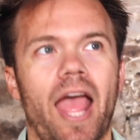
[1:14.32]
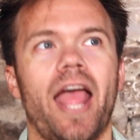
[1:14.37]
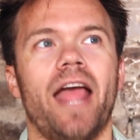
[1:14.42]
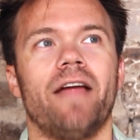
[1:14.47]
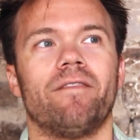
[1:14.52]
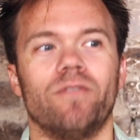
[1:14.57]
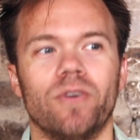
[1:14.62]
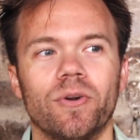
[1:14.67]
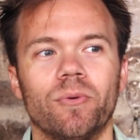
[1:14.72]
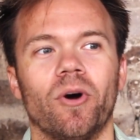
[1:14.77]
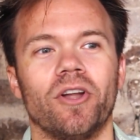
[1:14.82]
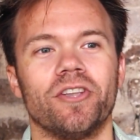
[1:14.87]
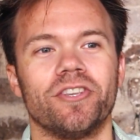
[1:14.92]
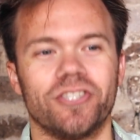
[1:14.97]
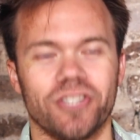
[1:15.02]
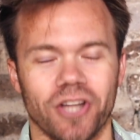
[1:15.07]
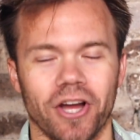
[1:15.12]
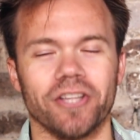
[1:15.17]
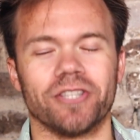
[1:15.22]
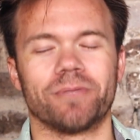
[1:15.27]
everyone
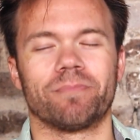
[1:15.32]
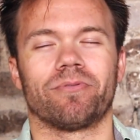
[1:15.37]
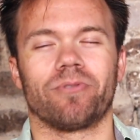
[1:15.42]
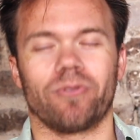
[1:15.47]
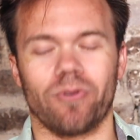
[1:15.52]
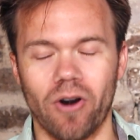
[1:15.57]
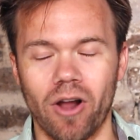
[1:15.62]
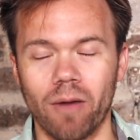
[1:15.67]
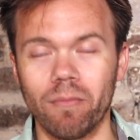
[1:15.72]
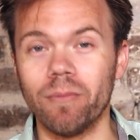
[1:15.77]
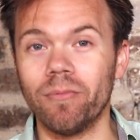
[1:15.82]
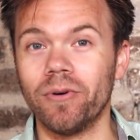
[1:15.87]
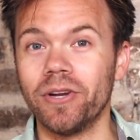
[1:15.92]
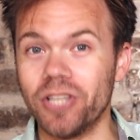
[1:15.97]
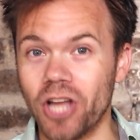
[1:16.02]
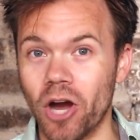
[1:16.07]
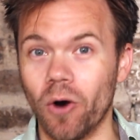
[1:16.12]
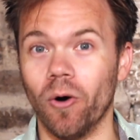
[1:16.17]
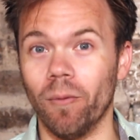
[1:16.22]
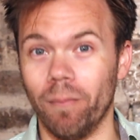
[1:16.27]
does probably
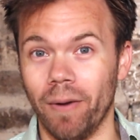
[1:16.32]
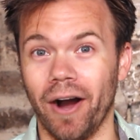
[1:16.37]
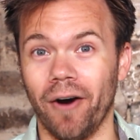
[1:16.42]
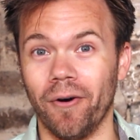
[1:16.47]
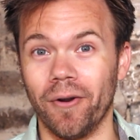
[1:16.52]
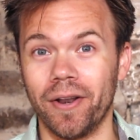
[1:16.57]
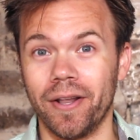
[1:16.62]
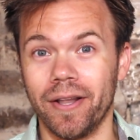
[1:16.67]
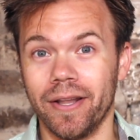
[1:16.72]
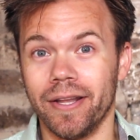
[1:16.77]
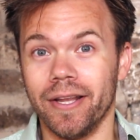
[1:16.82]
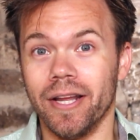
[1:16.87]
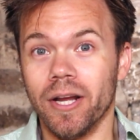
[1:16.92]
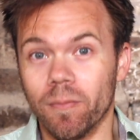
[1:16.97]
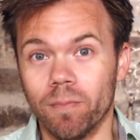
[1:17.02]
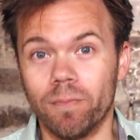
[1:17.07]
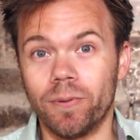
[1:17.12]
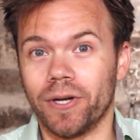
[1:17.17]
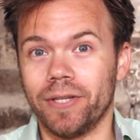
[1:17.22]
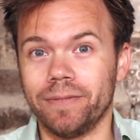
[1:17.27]
know about.
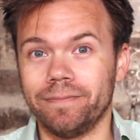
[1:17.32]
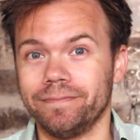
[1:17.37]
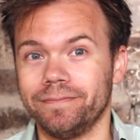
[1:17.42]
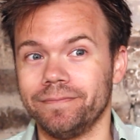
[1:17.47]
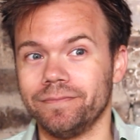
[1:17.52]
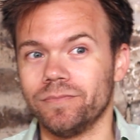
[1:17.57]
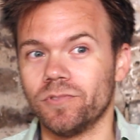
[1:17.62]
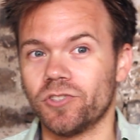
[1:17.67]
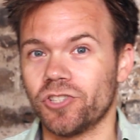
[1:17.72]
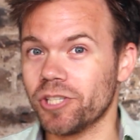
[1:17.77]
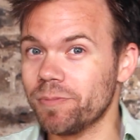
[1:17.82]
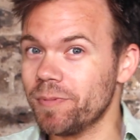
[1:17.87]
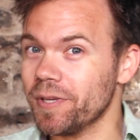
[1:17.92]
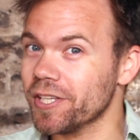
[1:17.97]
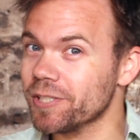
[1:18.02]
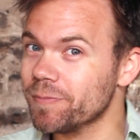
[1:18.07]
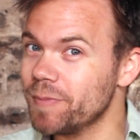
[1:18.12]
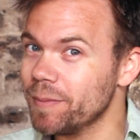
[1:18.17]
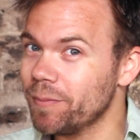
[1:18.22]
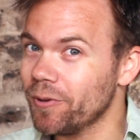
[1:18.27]
But just
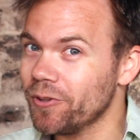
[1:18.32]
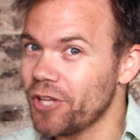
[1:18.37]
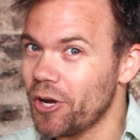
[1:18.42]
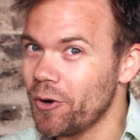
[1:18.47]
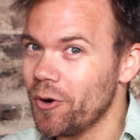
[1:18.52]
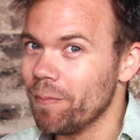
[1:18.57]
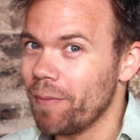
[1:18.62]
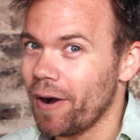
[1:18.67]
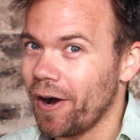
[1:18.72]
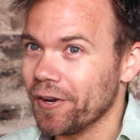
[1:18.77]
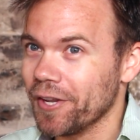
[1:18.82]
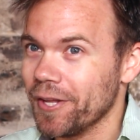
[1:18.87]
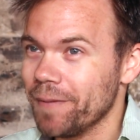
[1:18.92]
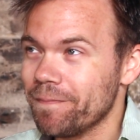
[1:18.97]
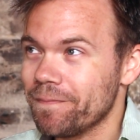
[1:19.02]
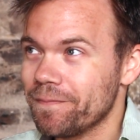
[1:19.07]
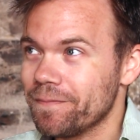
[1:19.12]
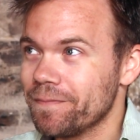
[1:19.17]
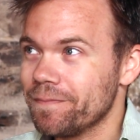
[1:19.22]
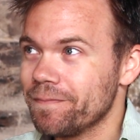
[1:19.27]
because people know about
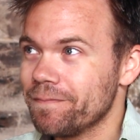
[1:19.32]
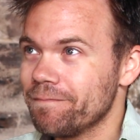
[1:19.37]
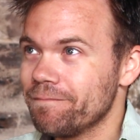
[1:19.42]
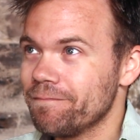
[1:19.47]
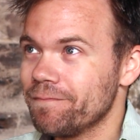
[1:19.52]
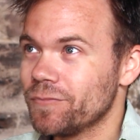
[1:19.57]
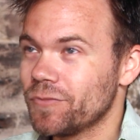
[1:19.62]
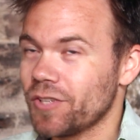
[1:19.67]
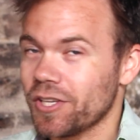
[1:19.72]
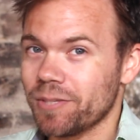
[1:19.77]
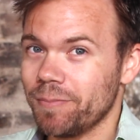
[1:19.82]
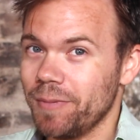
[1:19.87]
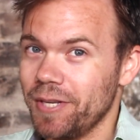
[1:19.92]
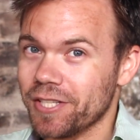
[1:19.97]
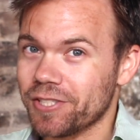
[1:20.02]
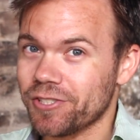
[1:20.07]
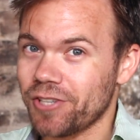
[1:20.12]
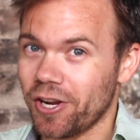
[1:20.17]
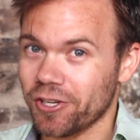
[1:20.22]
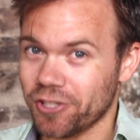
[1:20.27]
it doesn't mean
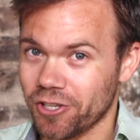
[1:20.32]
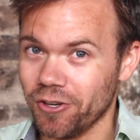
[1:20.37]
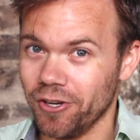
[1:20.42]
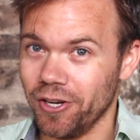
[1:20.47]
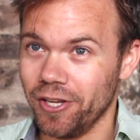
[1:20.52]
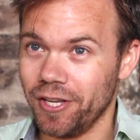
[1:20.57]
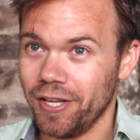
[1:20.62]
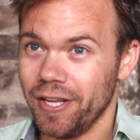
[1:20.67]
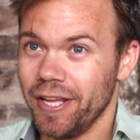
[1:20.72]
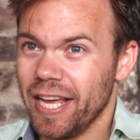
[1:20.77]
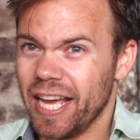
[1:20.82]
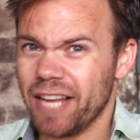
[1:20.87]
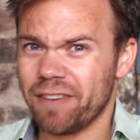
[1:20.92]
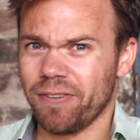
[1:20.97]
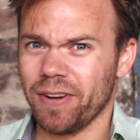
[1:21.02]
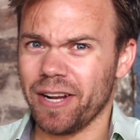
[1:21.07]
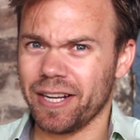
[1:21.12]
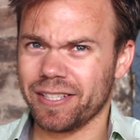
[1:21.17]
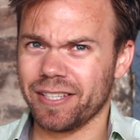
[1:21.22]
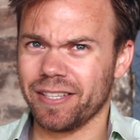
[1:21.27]
it's not good. In
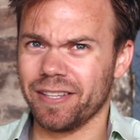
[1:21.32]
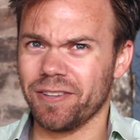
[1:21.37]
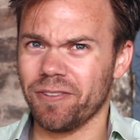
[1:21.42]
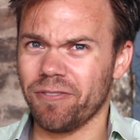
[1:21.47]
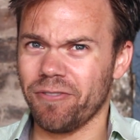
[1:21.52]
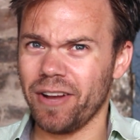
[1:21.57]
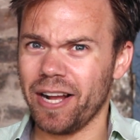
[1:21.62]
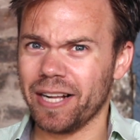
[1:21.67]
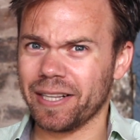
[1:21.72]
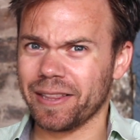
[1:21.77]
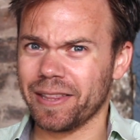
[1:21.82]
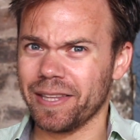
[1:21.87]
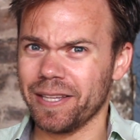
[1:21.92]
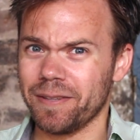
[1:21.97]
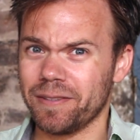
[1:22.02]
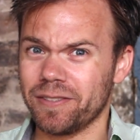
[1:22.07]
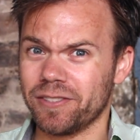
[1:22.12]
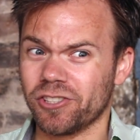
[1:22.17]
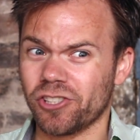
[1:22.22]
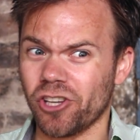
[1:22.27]
fact, the fact
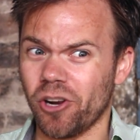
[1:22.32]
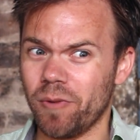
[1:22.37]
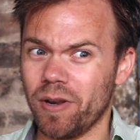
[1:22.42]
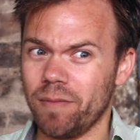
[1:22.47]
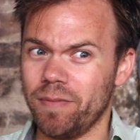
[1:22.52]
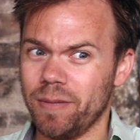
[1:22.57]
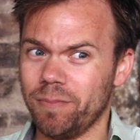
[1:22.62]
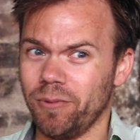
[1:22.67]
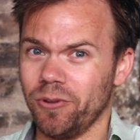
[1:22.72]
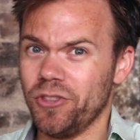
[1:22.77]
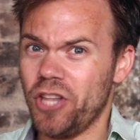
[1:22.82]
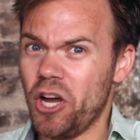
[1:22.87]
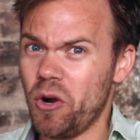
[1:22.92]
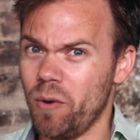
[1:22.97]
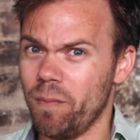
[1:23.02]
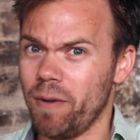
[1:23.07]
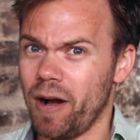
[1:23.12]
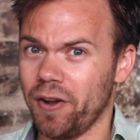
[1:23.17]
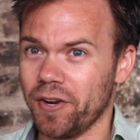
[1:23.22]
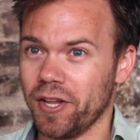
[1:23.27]
that so many people know
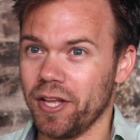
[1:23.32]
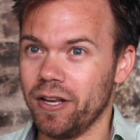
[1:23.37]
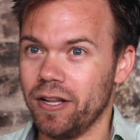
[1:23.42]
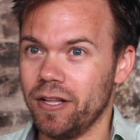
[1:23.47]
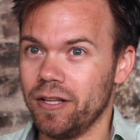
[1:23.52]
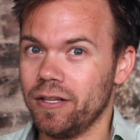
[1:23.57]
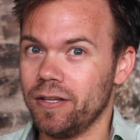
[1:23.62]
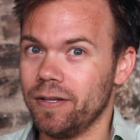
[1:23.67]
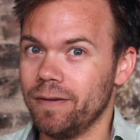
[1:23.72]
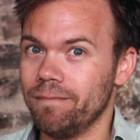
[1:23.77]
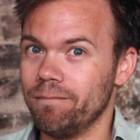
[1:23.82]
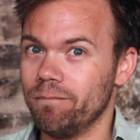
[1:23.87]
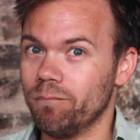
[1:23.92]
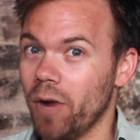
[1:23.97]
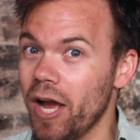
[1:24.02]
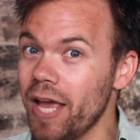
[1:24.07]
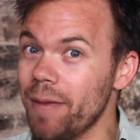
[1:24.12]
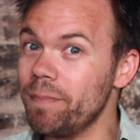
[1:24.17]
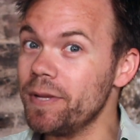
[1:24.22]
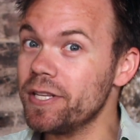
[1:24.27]
about it
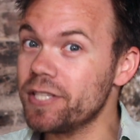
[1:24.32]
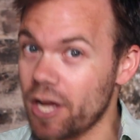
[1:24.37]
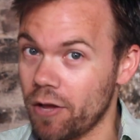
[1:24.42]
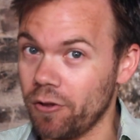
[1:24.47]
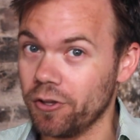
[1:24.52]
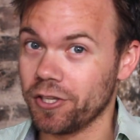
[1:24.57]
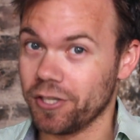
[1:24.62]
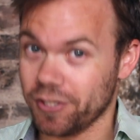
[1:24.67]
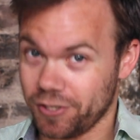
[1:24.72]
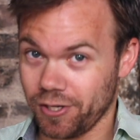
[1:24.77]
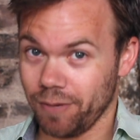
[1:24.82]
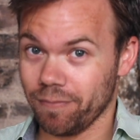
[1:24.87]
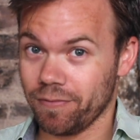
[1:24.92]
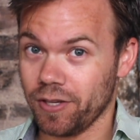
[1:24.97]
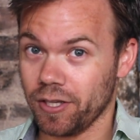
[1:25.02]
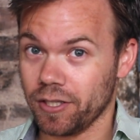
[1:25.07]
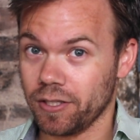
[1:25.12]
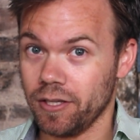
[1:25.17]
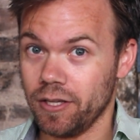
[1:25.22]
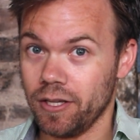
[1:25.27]
might be telling you
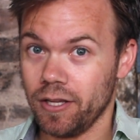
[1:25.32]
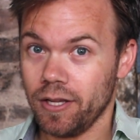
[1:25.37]
something.